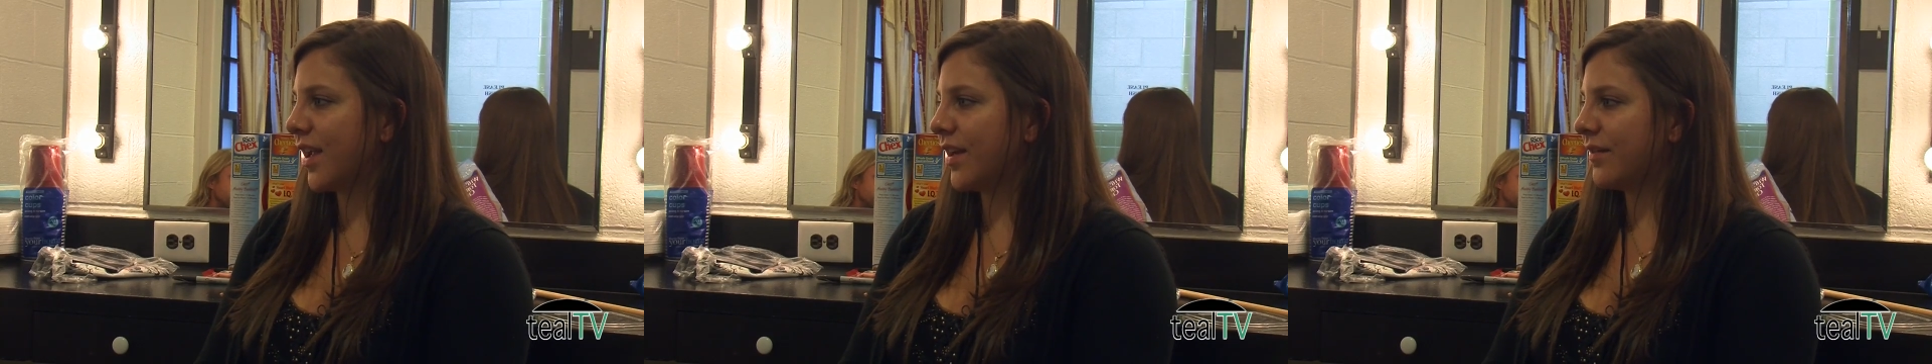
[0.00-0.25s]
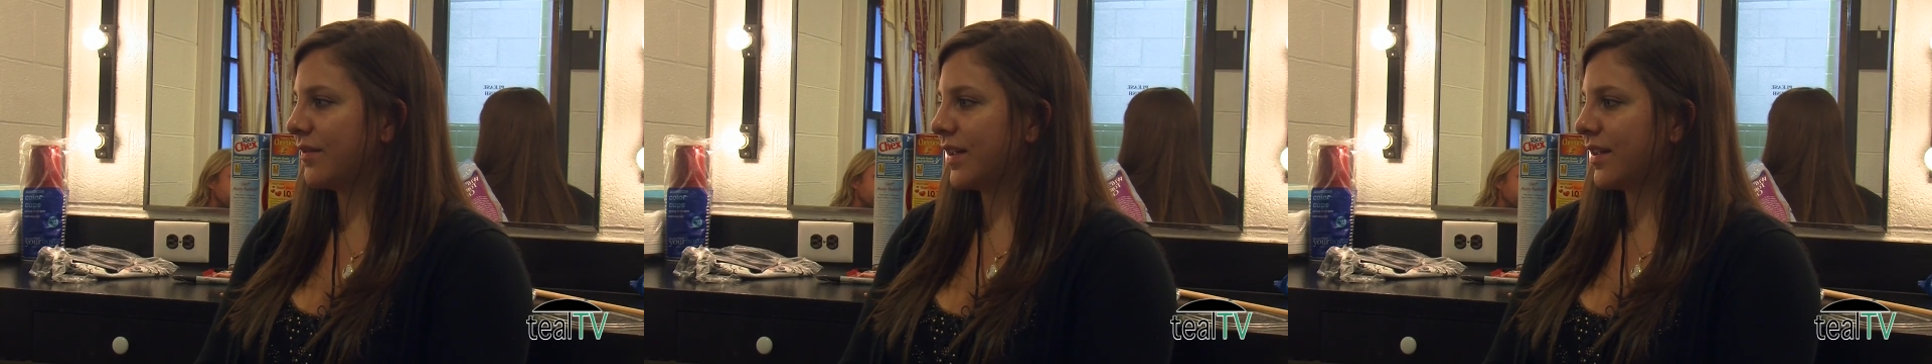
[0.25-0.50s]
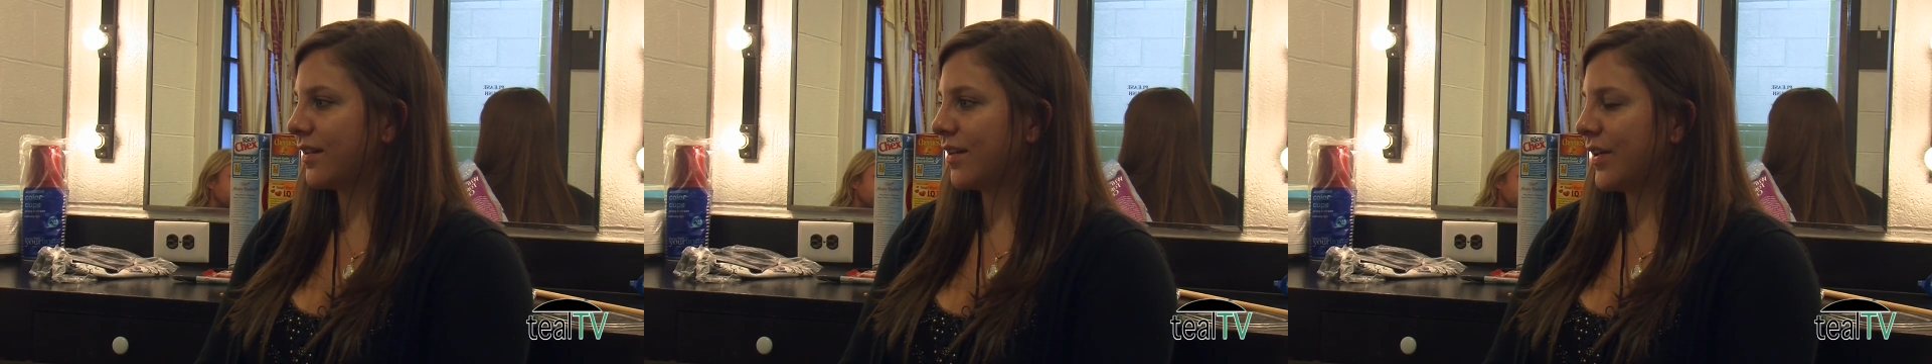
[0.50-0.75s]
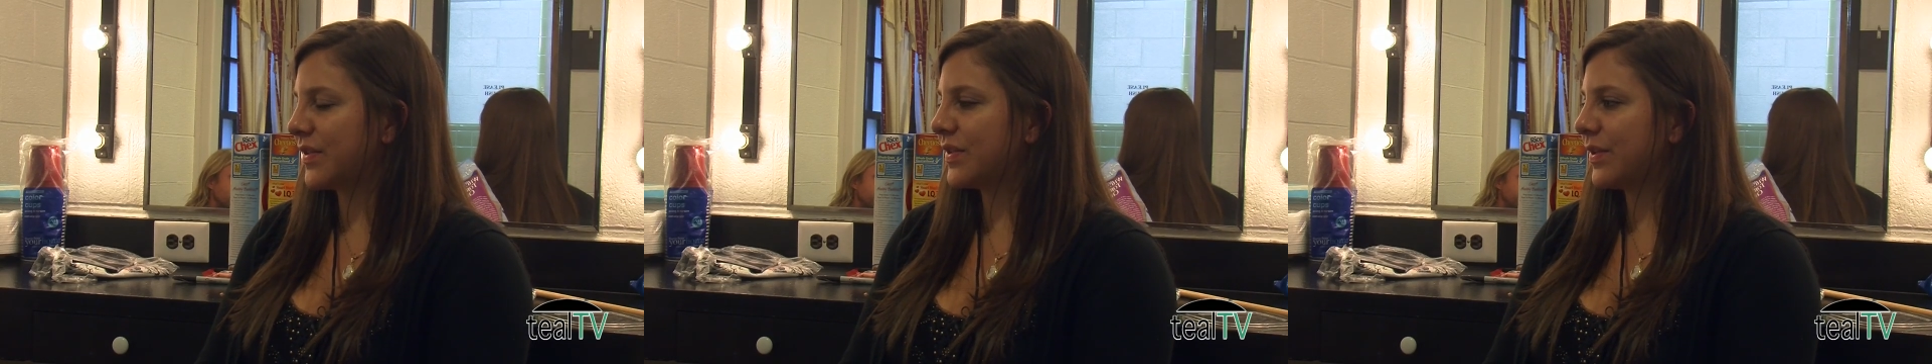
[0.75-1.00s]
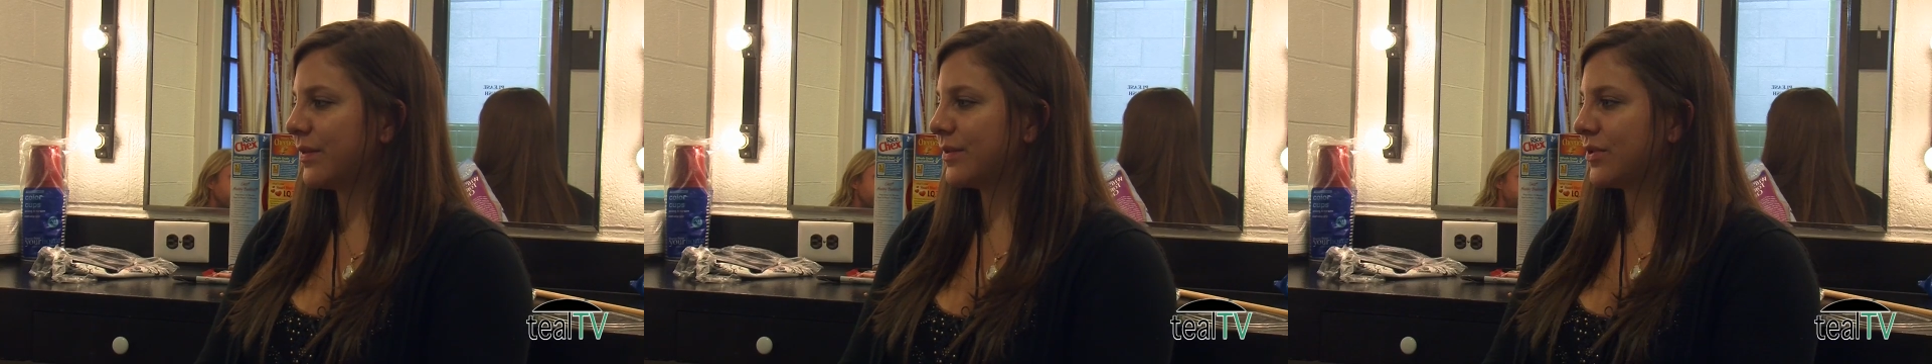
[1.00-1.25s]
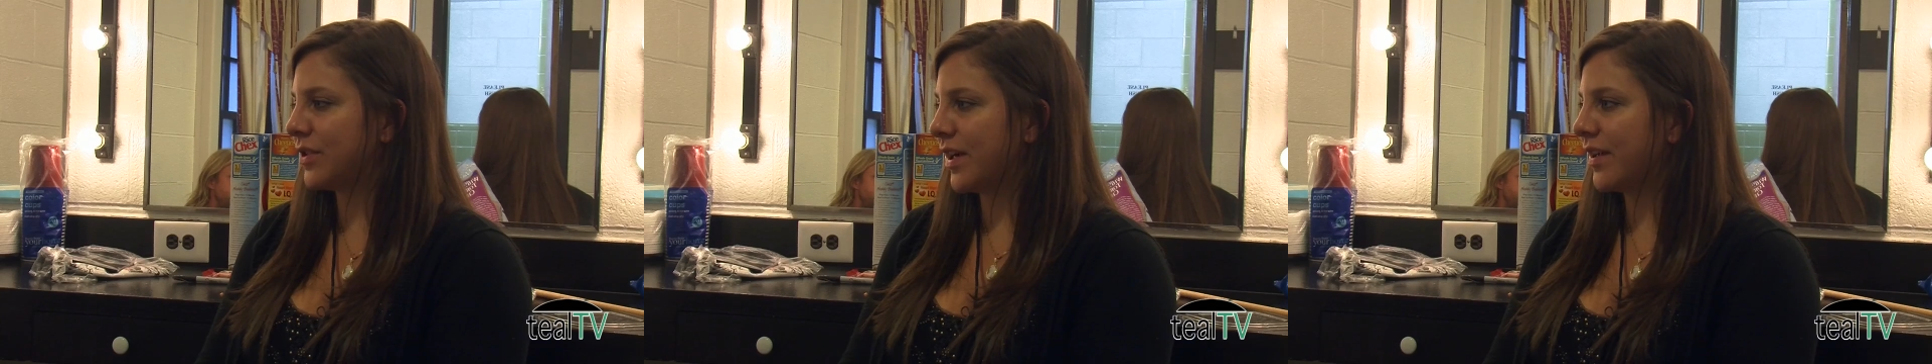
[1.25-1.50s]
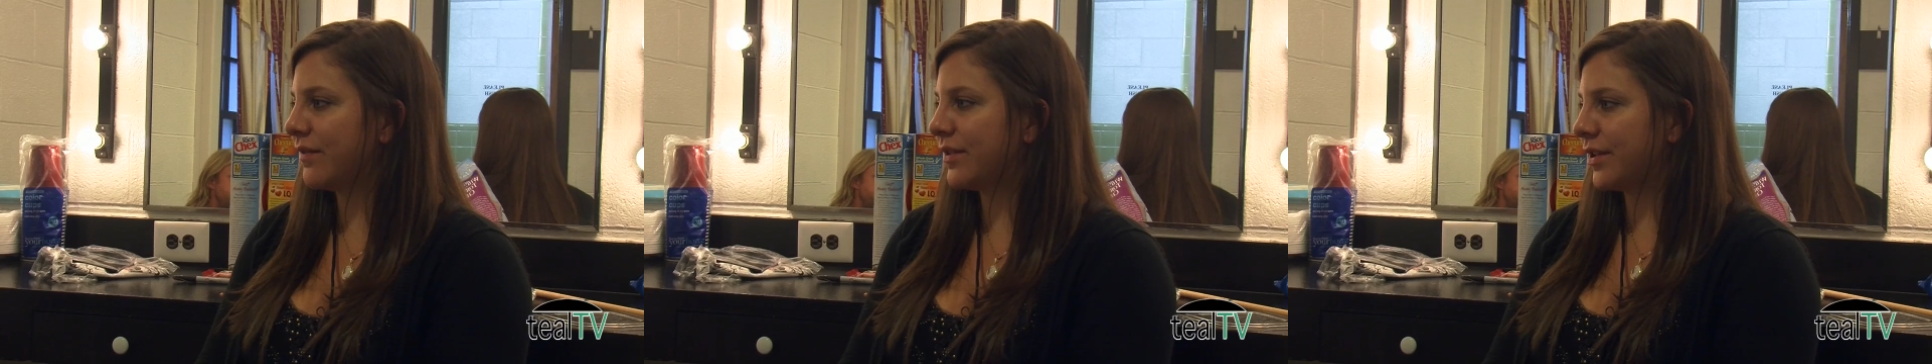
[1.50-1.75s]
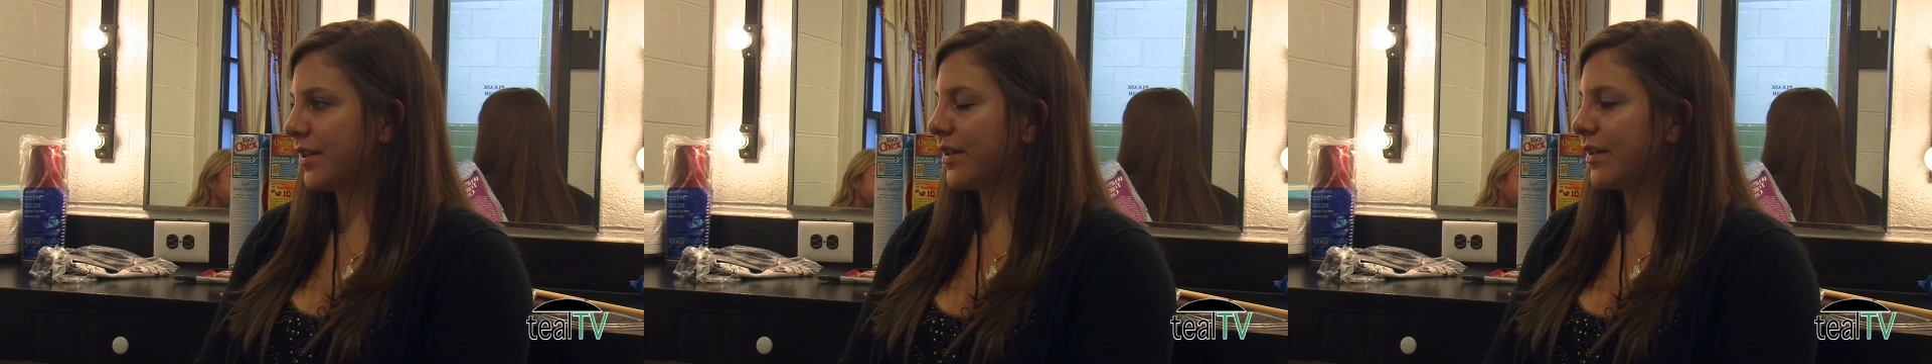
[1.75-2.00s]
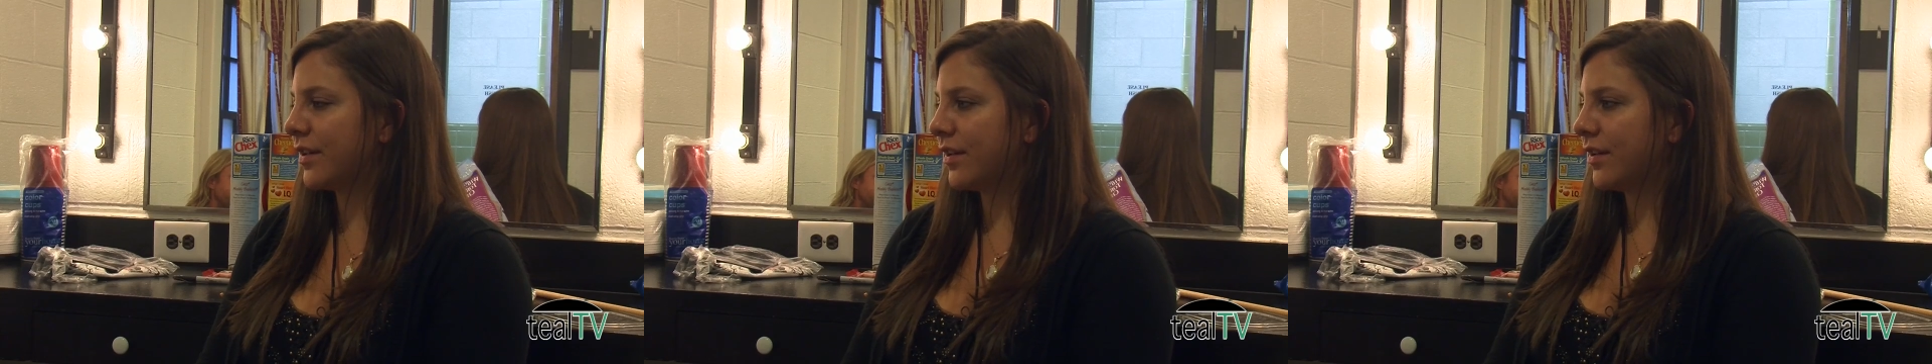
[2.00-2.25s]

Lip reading: kind of like also drive your